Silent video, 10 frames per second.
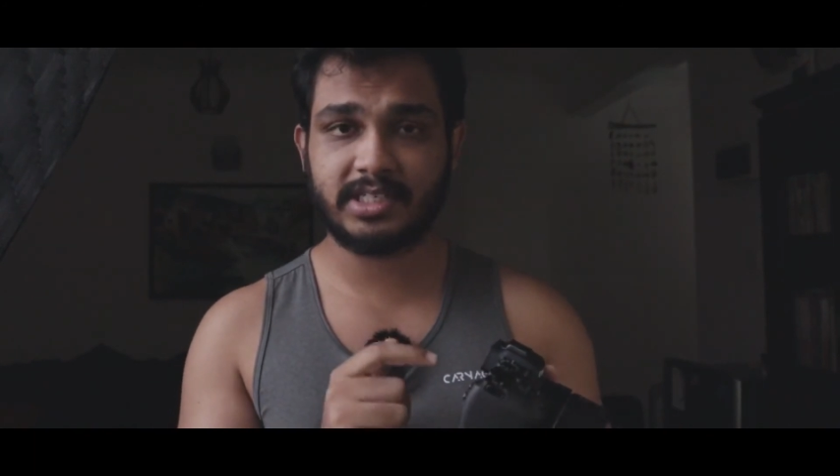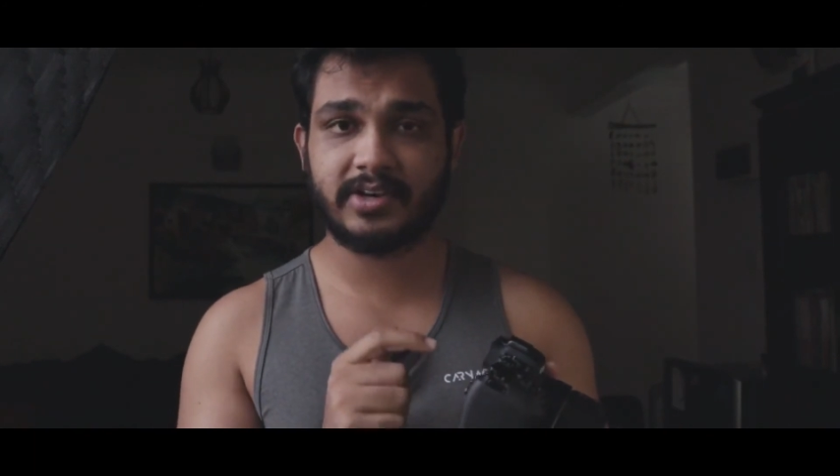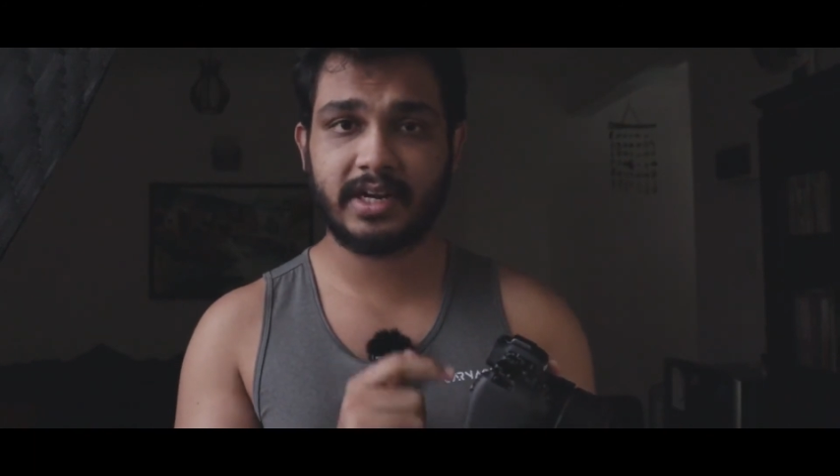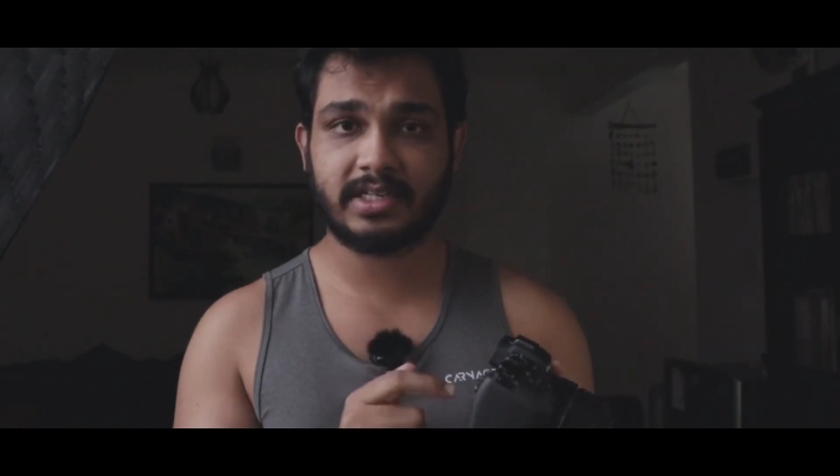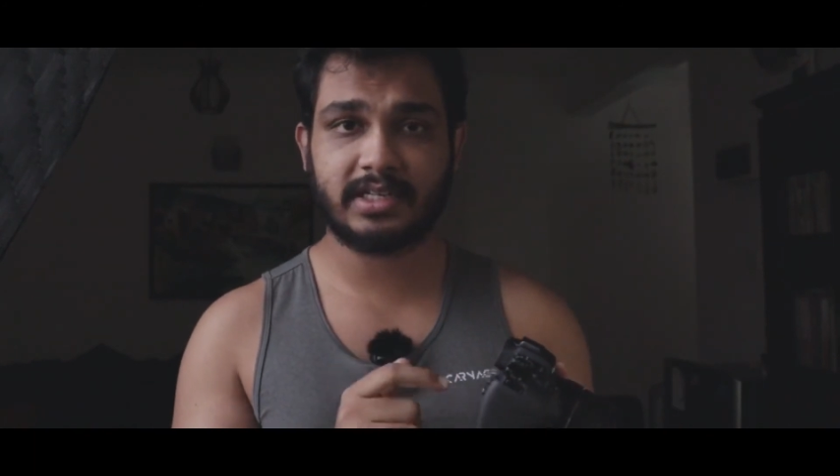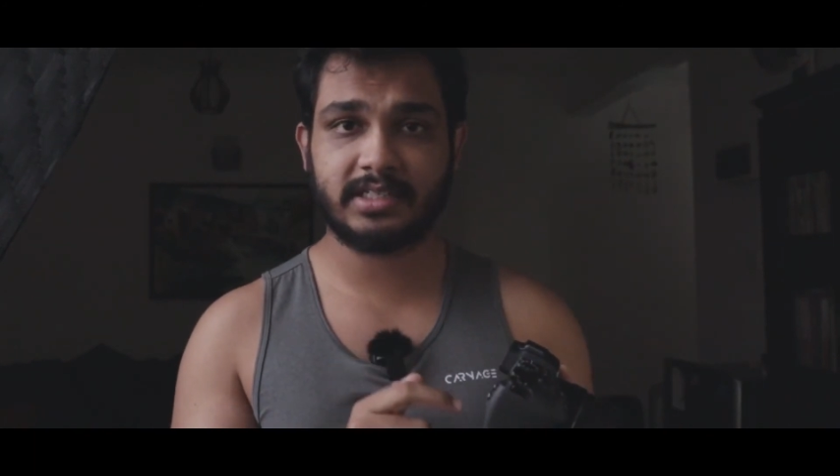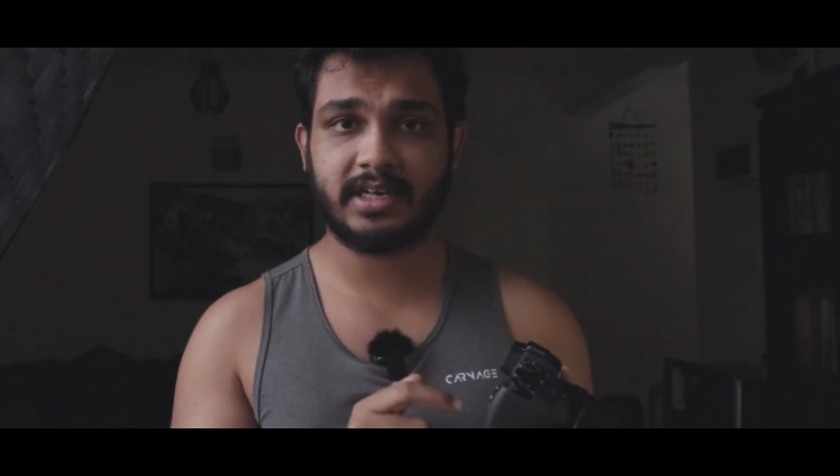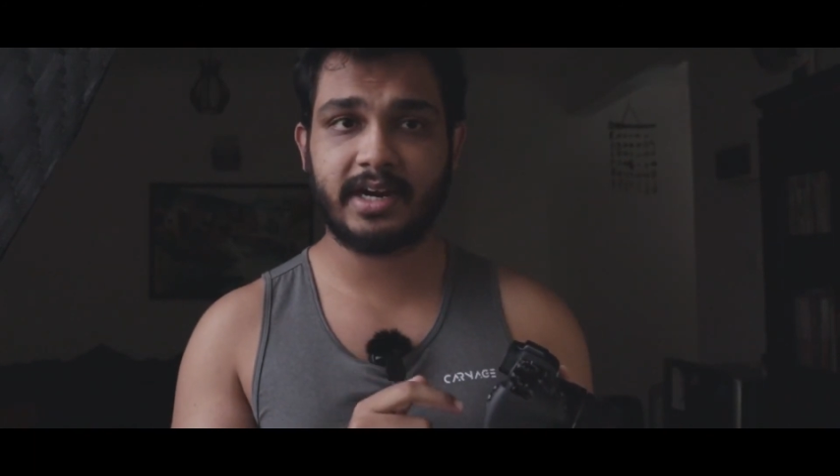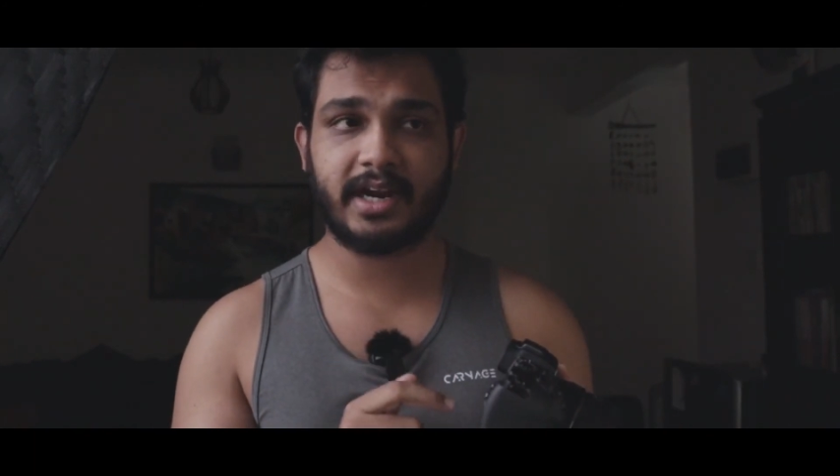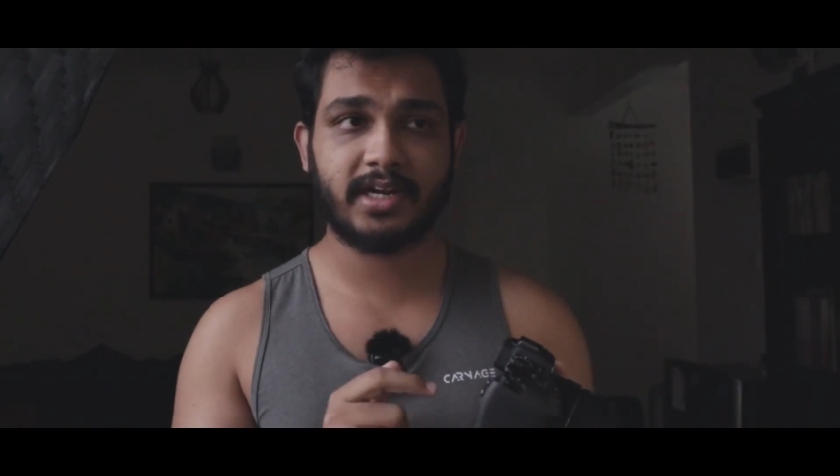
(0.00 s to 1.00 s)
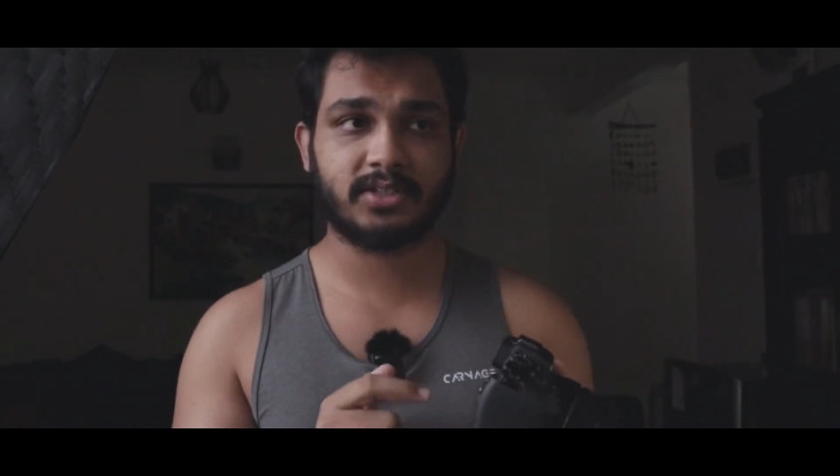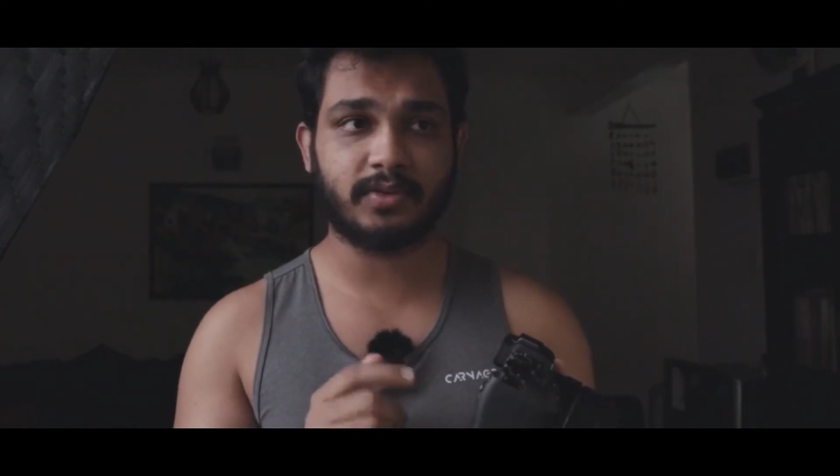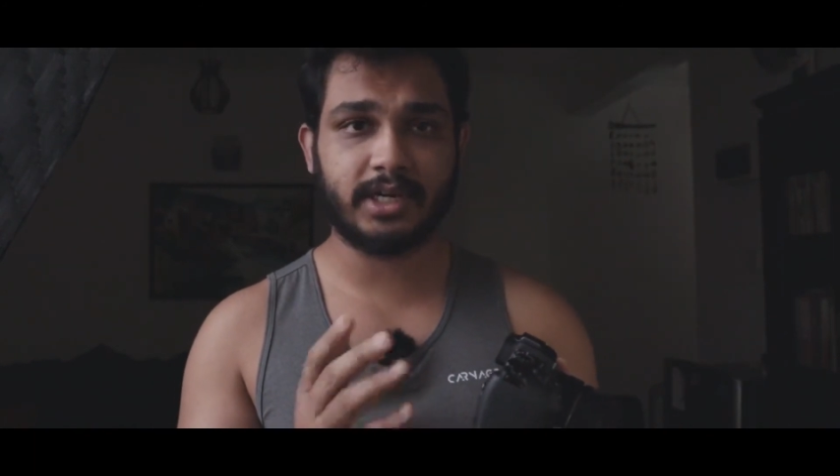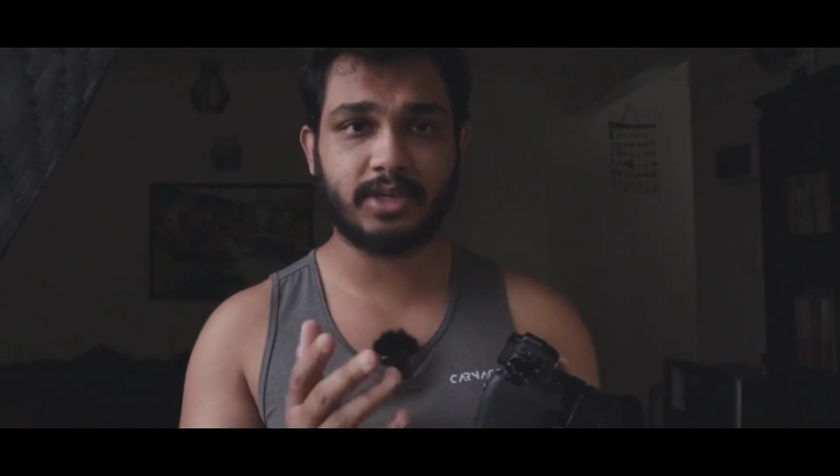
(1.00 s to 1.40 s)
touch and drag.